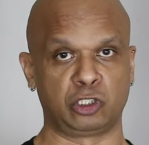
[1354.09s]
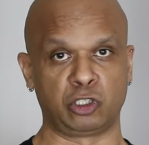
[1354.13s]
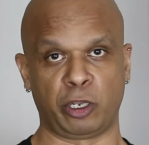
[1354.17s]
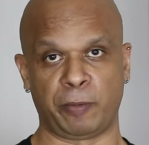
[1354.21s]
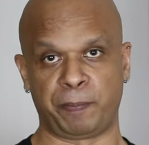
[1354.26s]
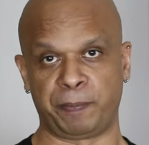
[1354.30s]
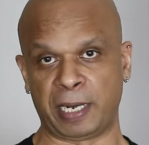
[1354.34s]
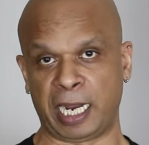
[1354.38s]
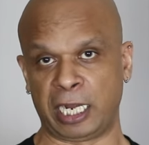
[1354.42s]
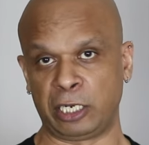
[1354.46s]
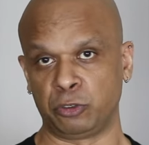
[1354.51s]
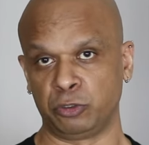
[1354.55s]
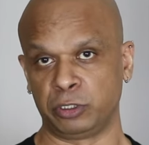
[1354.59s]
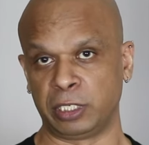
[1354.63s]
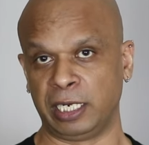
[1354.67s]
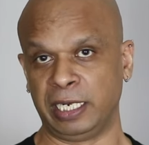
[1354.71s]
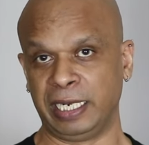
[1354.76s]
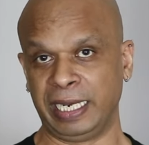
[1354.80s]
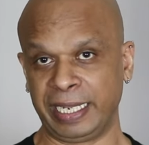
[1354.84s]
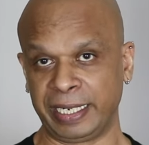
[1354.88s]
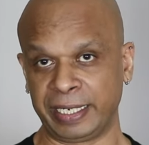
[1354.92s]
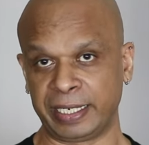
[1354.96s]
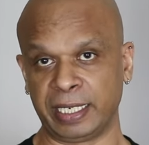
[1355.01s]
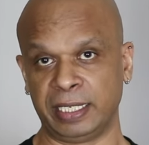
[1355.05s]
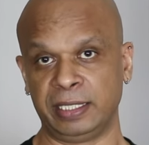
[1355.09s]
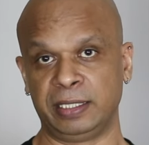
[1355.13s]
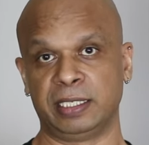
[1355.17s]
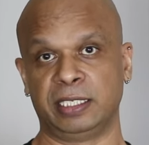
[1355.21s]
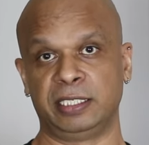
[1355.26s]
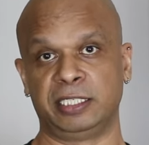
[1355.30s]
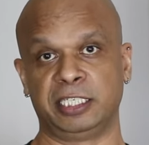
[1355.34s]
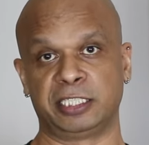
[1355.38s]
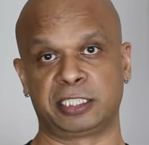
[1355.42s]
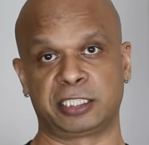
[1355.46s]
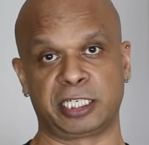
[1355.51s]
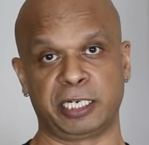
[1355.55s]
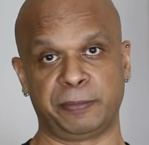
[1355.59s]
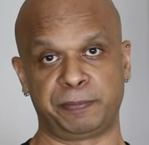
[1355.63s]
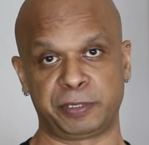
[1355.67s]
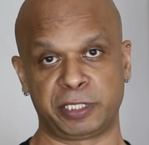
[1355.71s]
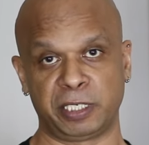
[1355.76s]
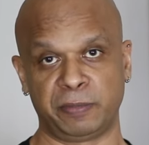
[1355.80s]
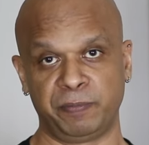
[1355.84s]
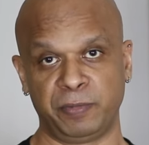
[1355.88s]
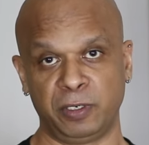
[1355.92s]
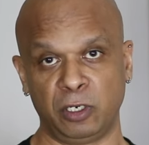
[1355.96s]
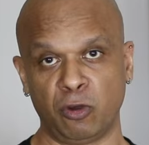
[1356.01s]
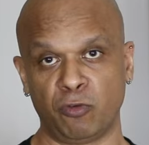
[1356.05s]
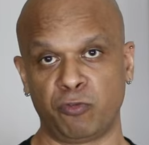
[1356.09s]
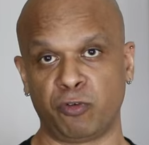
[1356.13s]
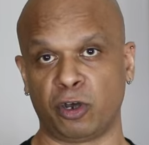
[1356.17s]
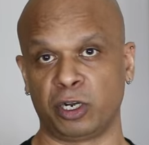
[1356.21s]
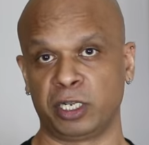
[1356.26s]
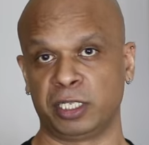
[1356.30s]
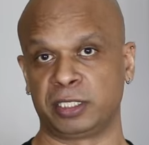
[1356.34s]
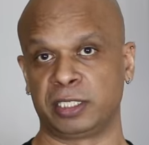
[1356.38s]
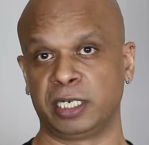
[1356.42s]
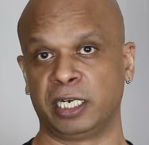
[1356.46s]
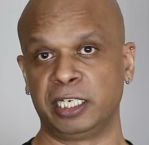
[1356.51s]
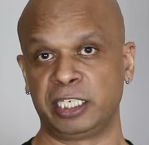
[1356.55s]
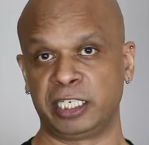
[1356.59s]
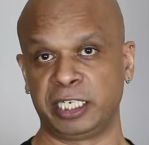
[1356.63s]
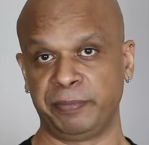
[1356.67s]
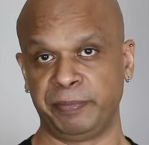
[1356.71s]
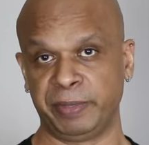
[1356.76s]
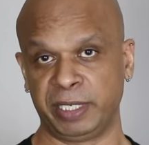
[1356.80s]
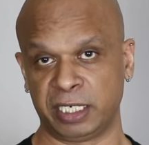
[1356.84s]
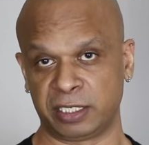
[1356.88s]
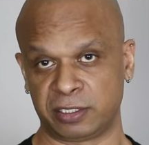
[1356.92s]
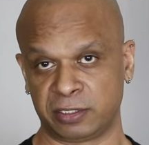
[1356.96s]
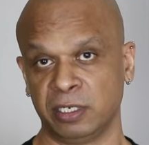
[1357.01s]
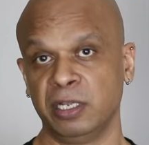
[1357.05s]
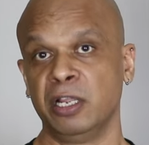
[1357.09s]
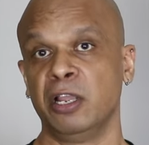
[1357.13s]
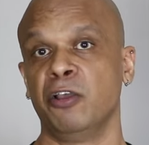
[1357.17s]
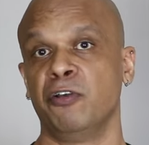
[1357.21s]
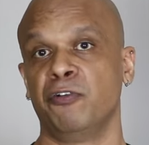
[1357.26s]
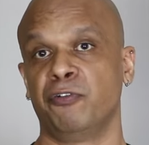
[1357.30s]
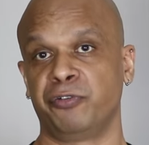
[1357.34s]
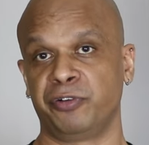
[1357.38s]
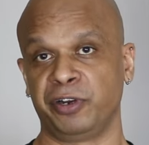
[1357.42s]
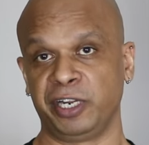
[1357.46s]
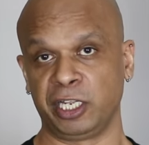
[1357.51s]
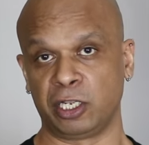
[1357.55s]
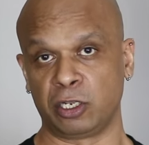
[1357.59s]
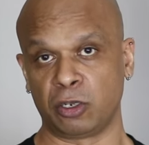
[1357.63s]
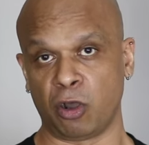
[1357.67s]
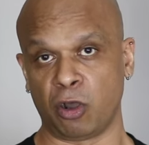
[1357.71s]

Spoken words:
So apply to the link in the description below for a 30-minute free